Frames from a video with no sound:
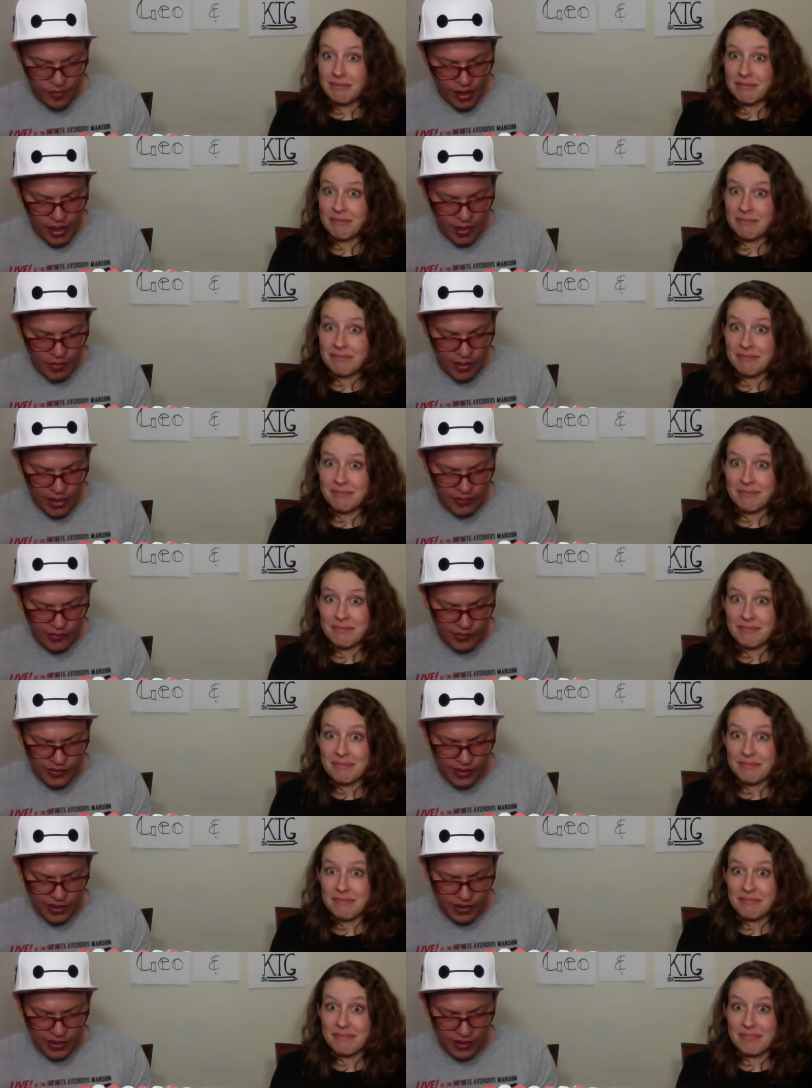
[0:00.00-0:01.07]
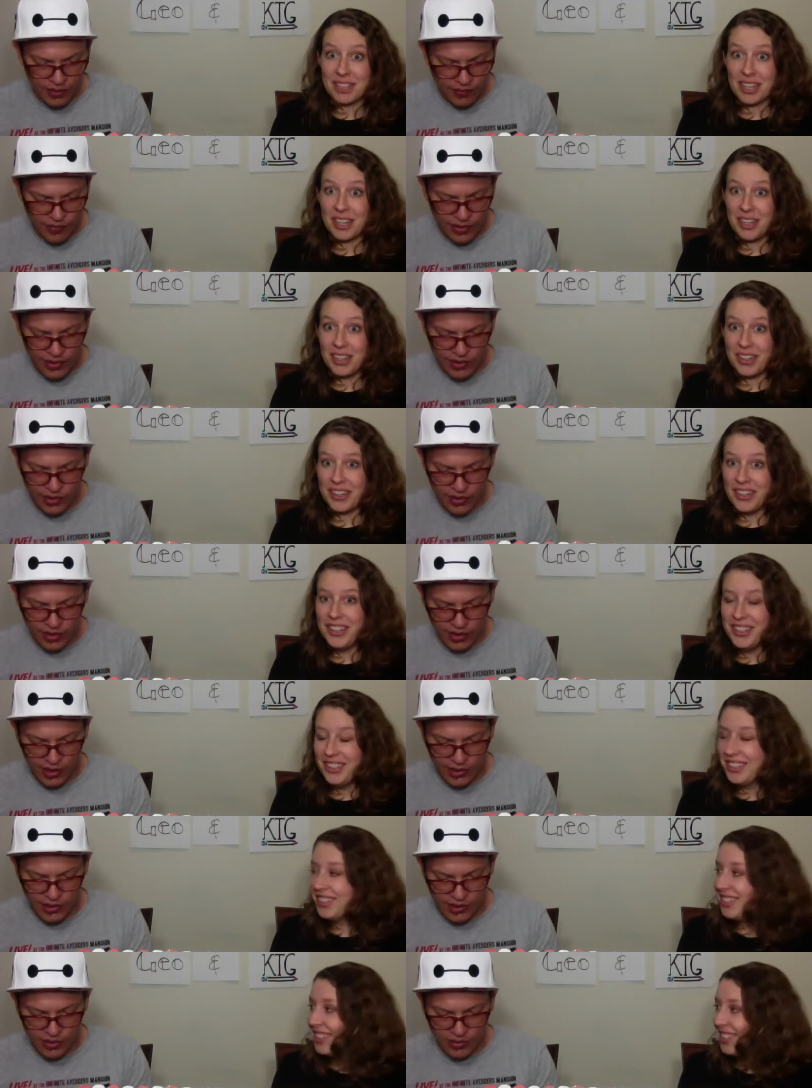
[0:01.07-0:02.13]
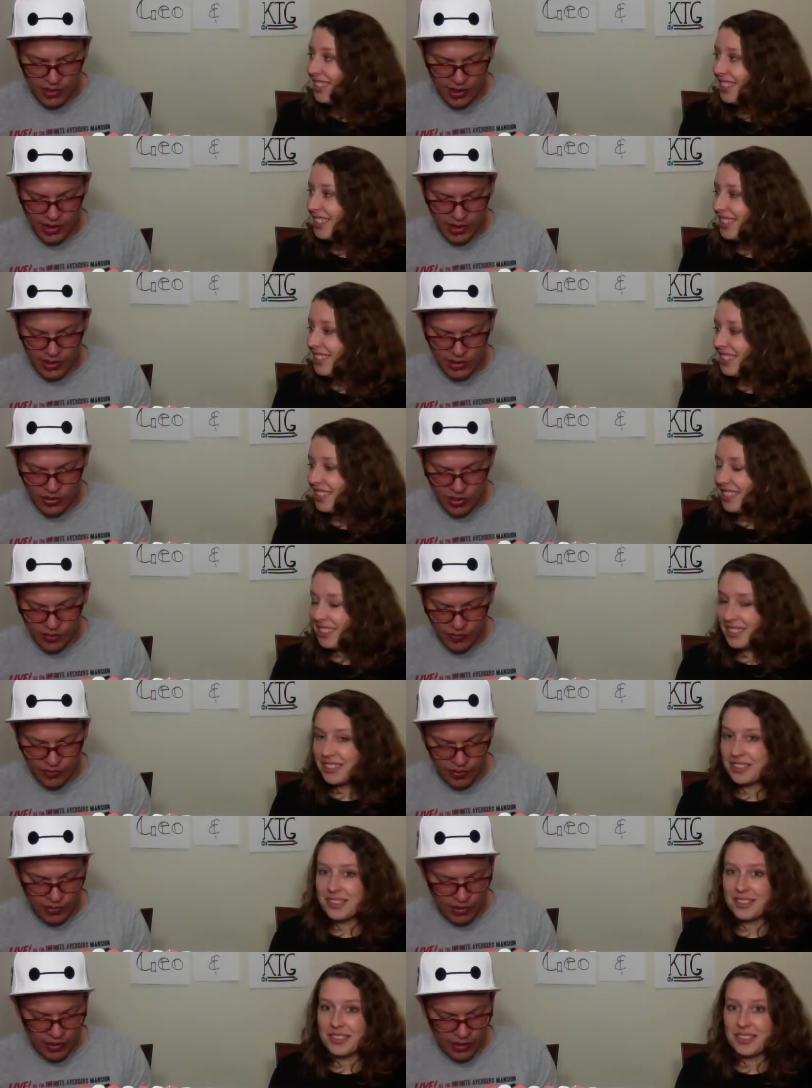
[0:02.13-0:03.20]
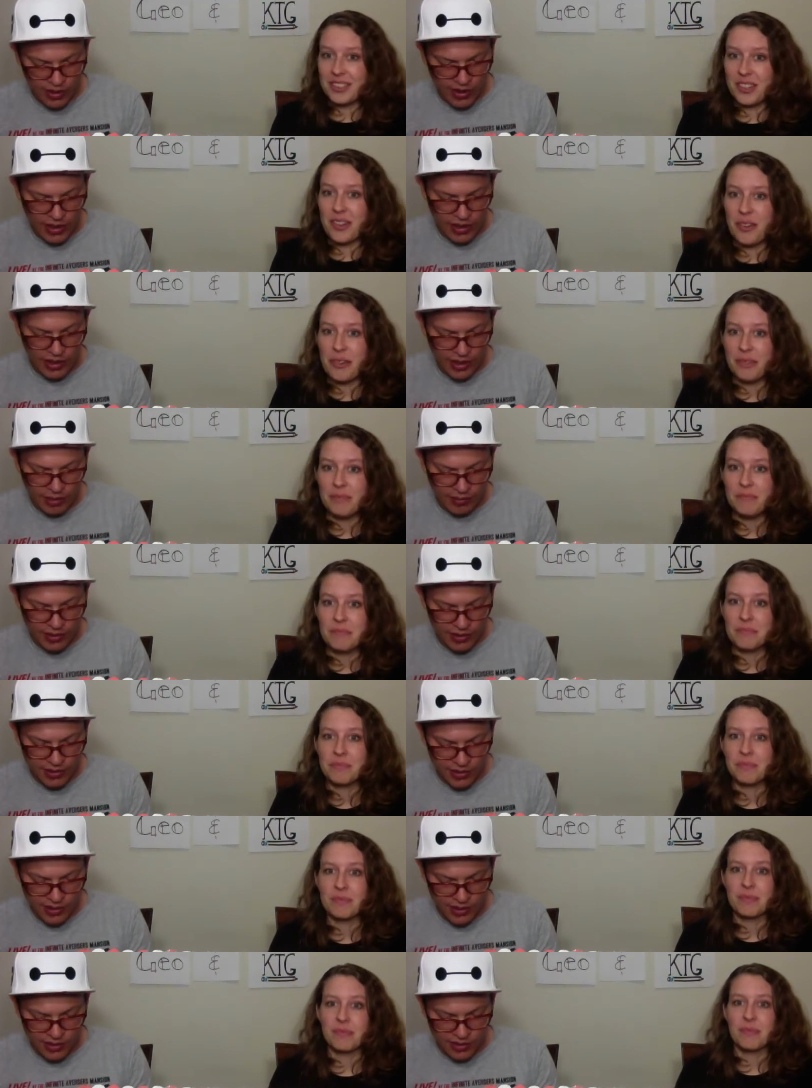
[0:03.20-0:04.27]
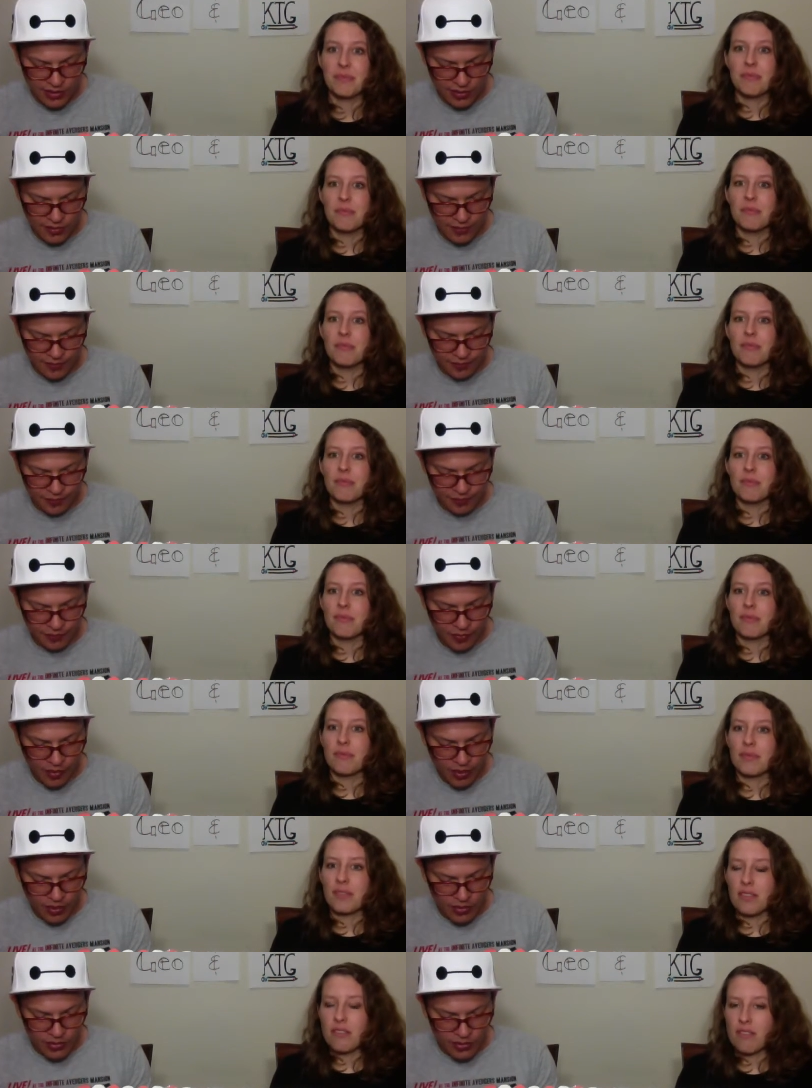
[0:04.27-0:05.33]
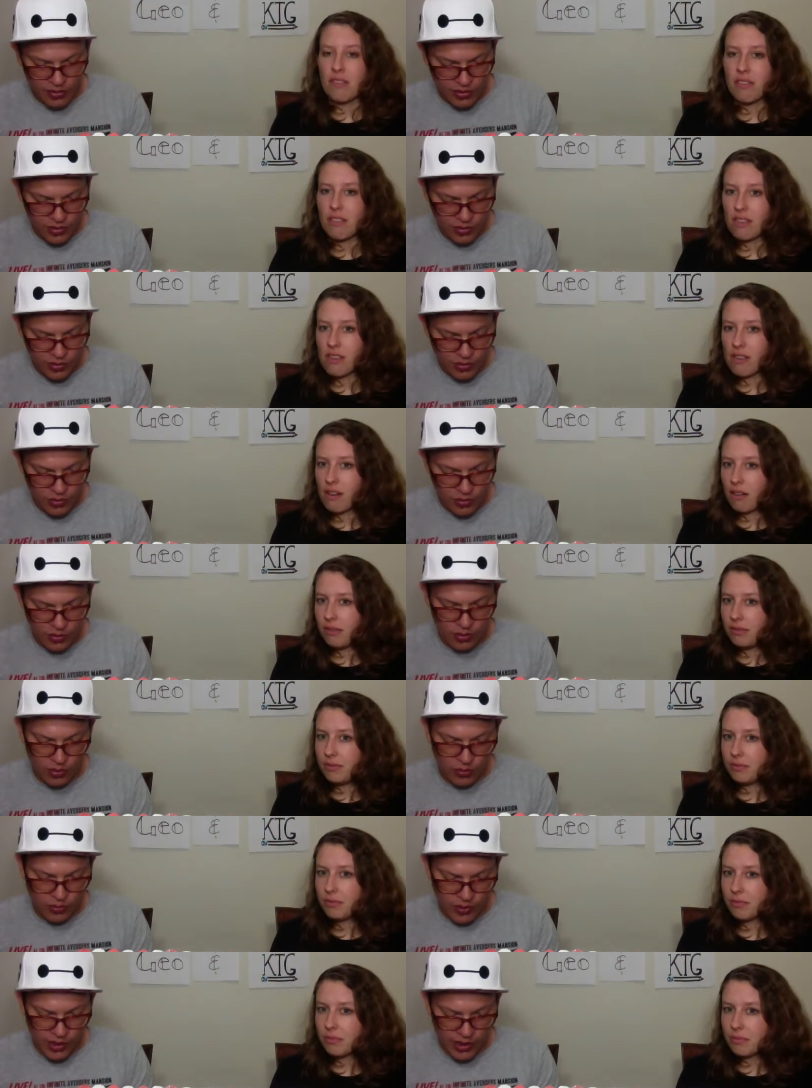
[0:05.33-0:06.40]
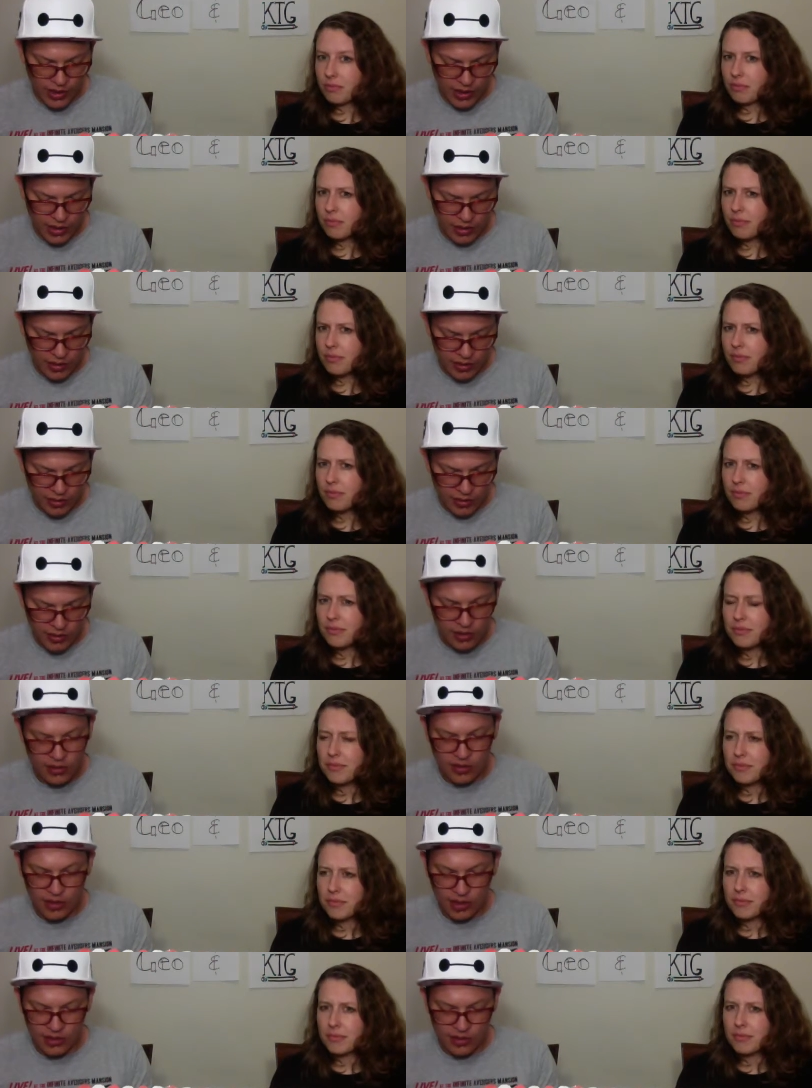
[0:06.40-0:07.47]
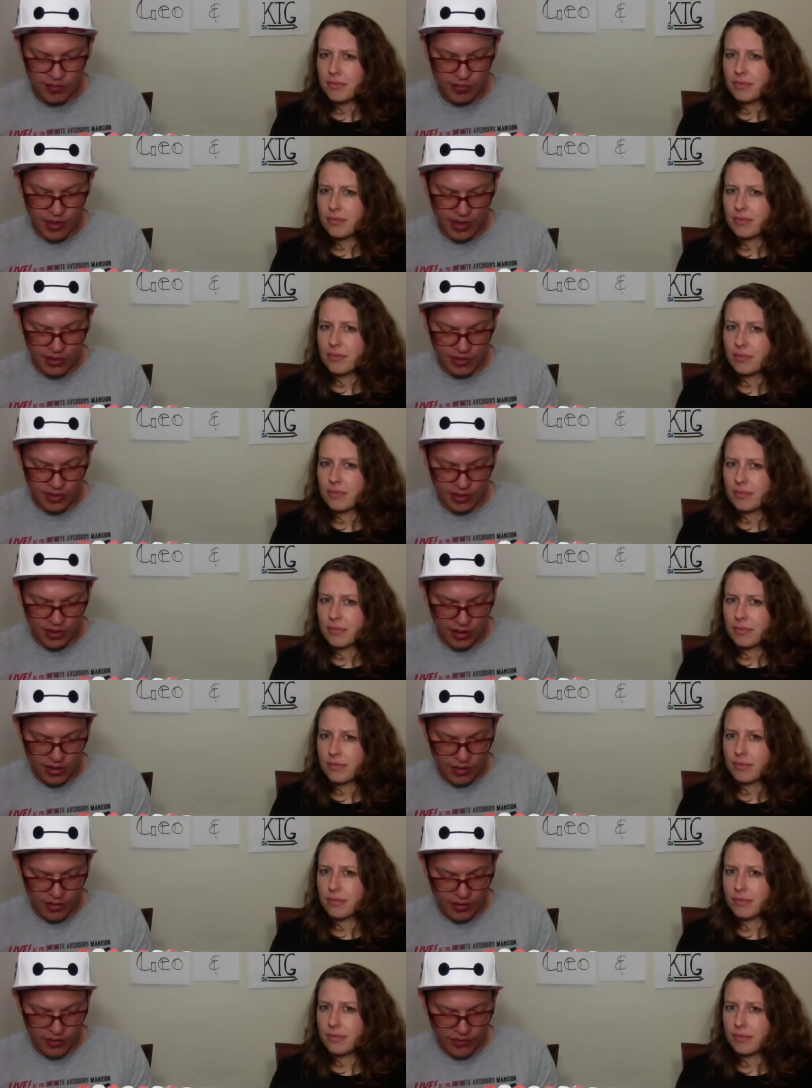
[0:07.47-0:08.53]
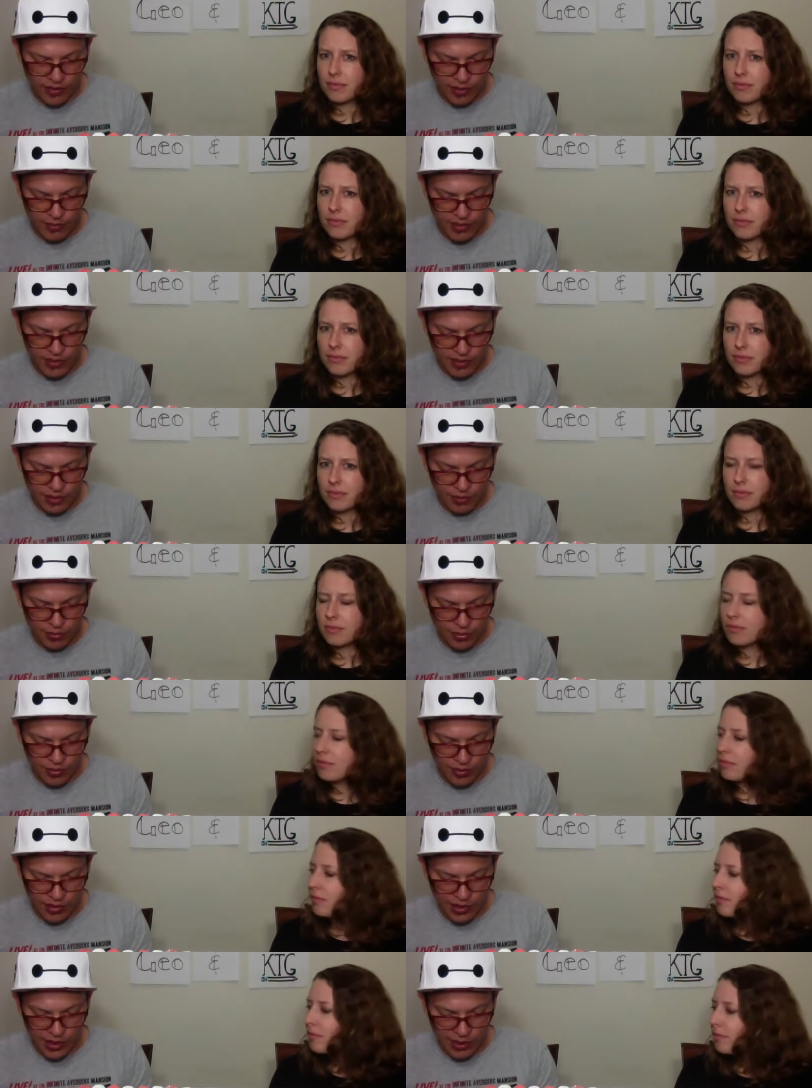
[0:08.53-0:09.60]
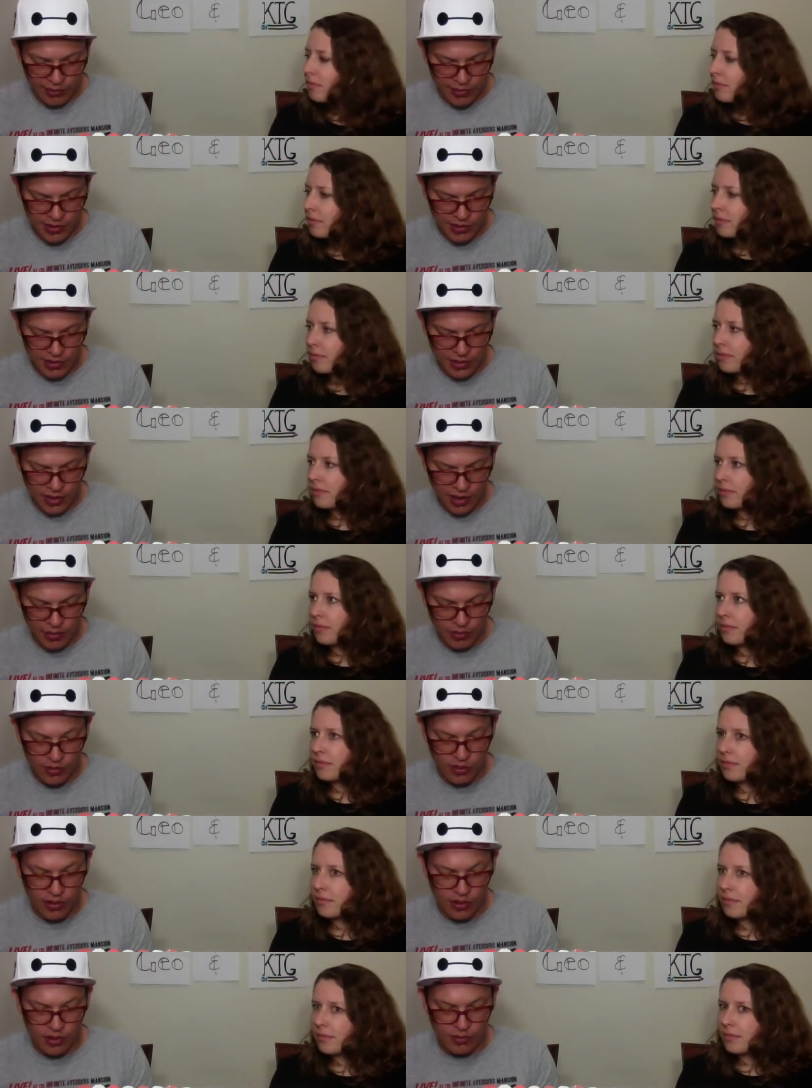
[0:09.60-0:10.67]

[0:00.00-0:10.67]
Speaker 1: A rival confectioner Uh-oh. had just created a truffle and named it Caesar. So Louis, not to be outdone, famously proclaimed, Then I will call